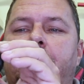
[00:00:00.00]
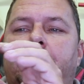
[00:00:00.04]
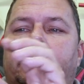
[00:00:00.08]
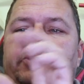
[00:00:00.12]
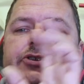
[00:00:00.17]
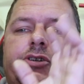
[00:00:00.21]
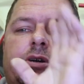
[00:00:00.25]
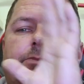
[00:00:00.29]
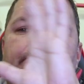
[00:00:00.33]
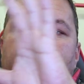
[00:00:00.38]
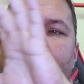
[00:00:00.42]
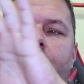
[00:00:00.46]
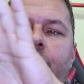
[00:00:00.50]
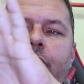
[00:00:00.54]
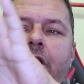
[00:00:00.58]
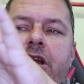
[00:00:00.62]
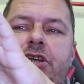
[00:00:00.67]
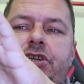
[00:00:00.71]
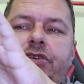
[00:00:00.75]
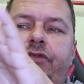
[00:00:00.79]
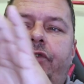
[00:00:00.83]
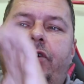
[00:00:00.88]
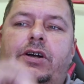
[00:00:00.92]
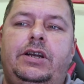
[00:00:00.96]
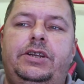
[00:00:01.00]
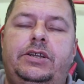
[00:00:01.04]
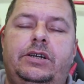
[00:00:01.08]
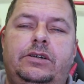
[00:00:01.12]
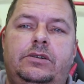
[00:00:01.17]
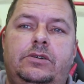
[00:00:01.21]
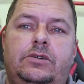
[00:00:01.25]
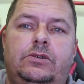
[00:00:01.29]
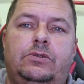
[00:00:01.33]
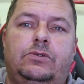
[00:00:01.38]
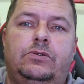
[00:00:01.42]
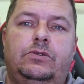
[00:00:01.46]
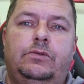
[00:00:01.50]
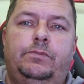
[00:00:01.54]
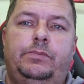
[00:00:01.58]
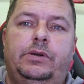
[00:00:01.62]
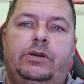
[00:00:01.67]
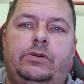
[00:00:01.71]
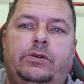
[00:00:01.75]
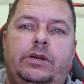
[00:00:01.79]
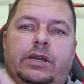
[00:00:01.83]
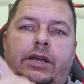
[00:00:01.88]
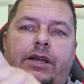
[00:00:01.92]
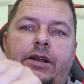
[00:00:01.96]
But rangefinder, all
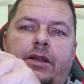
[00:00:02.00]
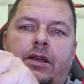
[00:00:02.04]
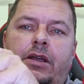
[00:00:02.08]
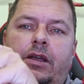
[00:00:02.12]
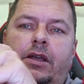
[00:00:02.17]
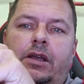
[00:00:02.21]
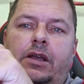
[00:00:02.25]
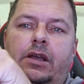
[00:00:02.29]
built in.